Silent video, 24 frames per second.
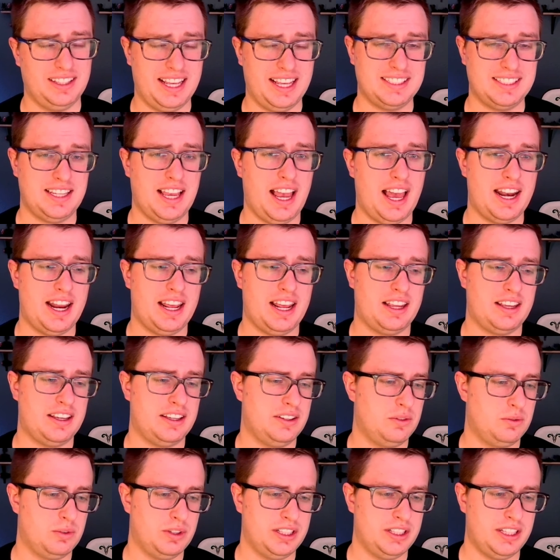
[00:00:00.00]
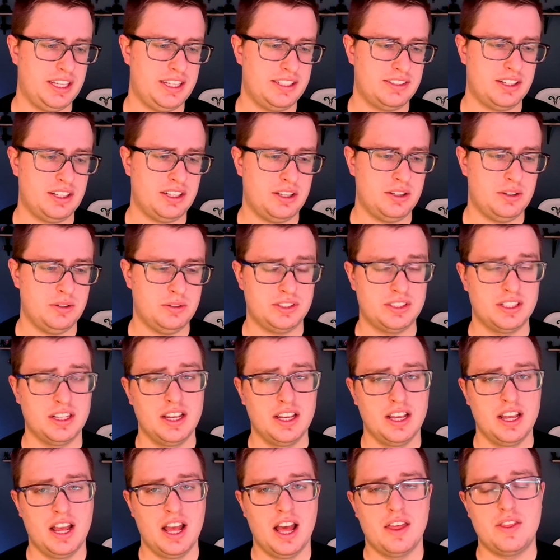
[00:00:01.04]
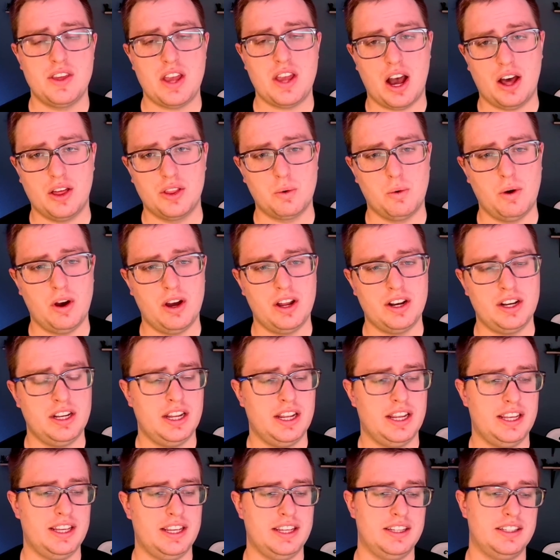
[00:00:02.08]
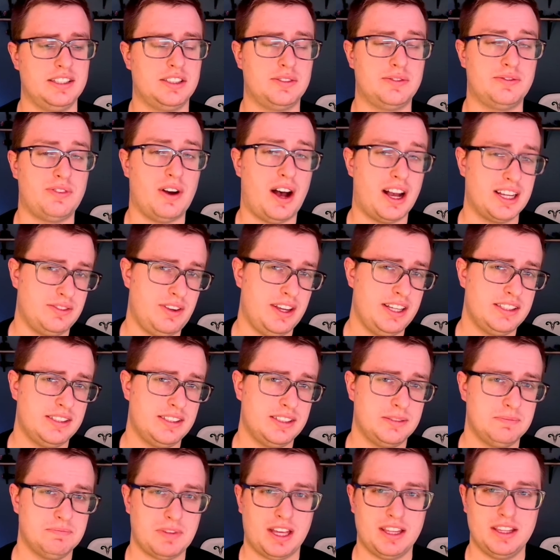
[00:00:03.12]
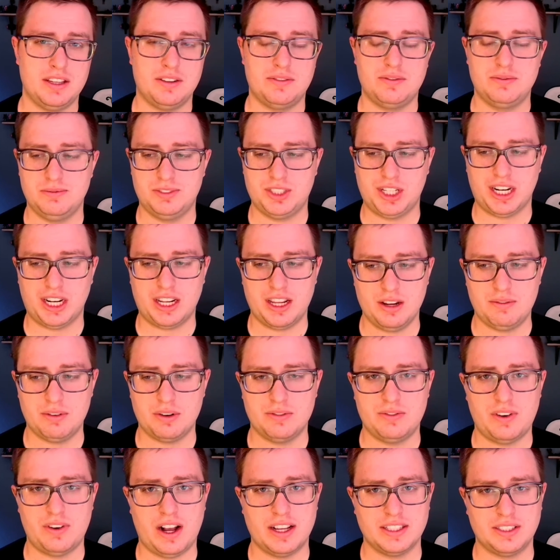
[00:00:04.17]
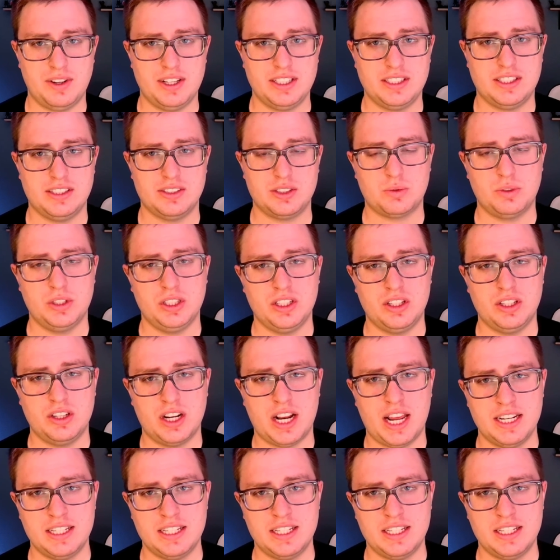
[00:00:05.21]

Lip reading: less headache, really easy to use. The other one is phosphates. I think checking for phosphates is a really good